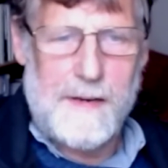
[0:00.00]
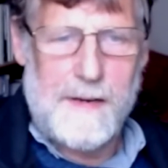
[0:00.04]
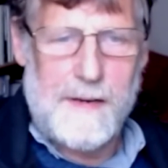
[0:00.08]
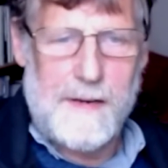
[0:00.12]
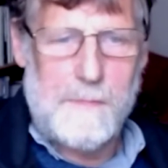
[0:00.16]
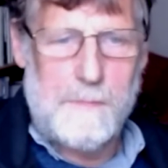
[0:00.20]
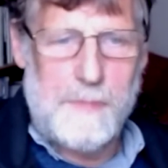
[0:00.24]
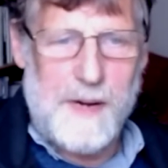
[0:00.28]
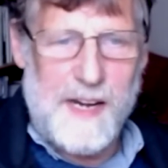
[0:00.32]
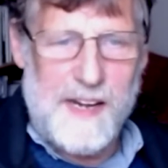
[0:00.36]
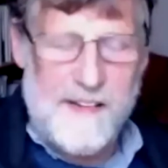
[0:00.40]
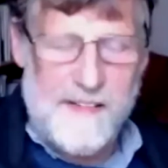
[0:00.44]

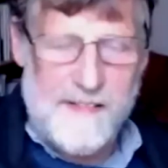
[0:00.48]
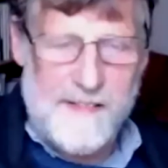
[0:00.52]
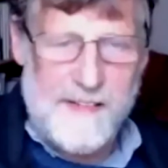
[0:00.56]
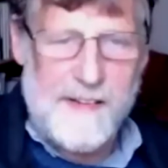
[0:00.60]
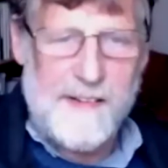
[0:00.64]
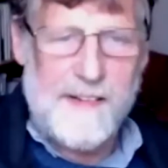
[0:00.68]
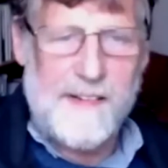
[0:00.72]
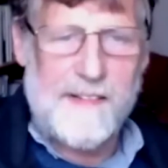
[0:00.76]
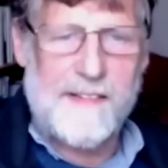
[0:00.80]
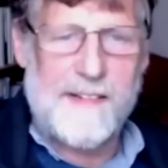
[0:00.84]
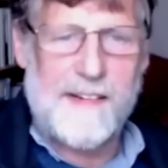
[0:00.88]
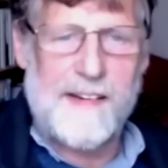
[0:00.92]
based,
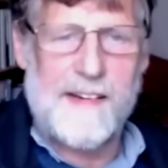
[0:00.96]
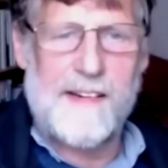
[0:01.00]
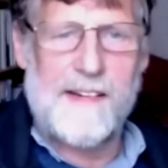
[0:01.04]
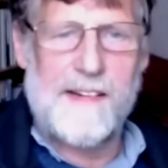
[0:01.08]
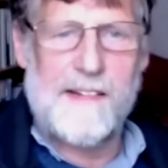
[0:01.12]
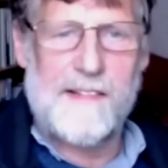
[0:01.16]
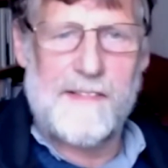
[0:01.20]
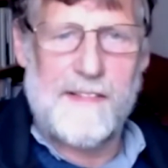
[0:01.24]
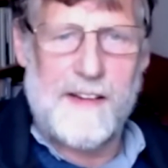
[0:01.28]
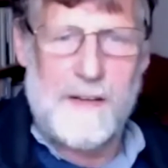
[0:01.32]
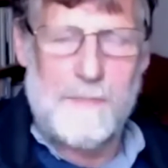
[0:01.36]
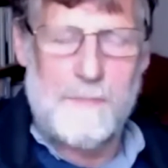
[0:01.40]
he
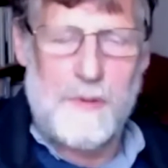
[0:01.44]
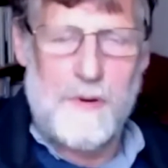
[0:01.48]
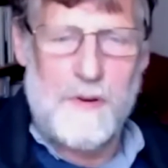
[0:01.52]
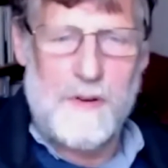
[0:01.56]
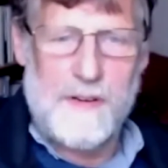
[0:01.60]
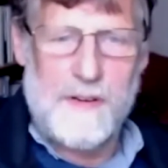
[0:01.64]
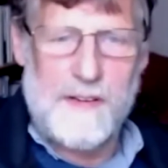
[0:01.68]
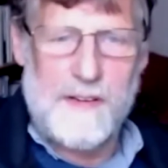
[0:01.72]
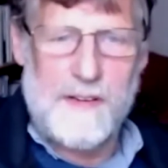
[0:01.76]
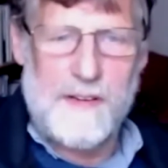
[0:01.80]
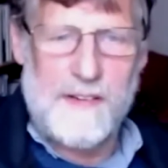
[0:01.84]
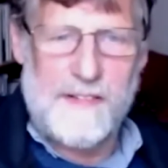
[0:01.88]
says, upon
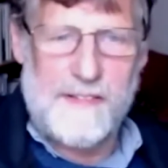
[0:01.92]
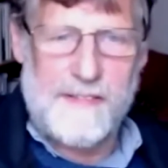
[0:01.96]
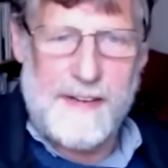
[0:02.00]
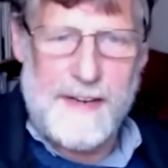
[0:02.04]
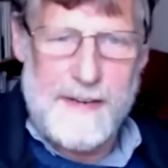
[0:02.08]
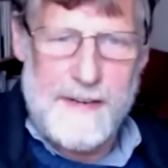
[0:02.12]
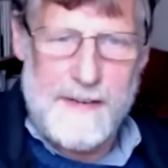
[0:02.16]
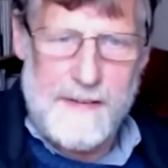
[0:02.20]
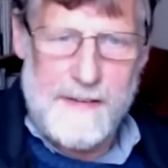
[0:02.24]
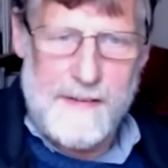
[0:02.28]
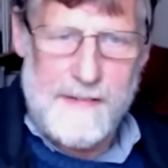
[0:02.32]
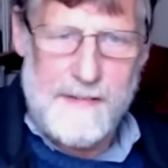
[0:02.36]
the science.